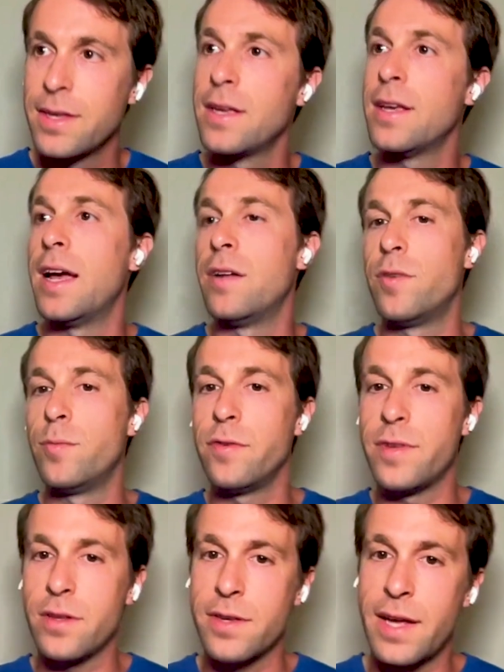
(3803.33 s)
and removing the
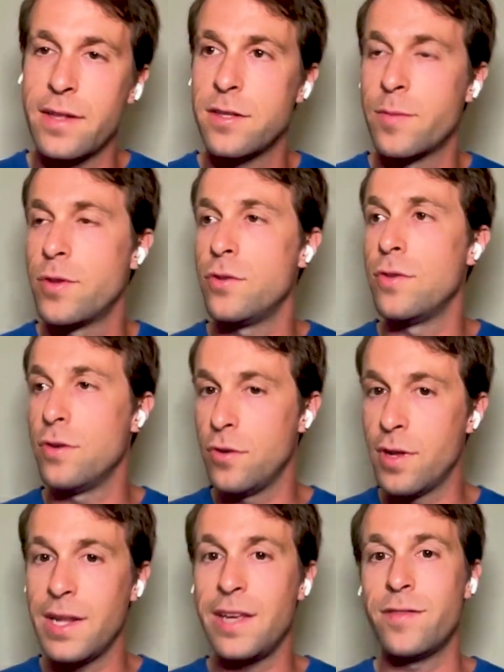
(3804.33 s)
cancer, but you, you
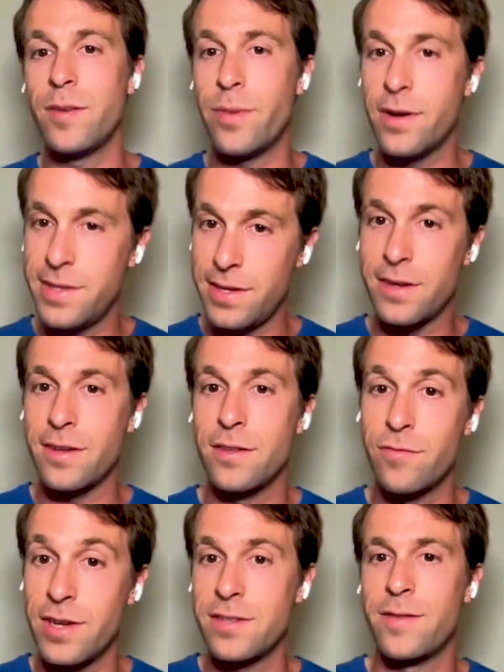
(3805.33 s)
leave the body, the
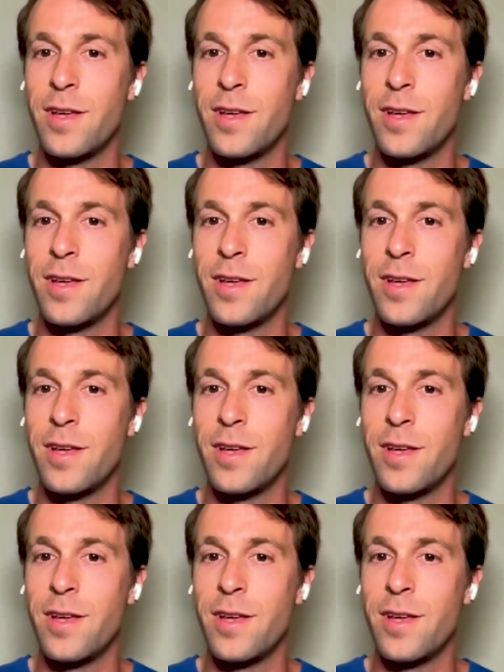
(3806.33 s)
rest of the,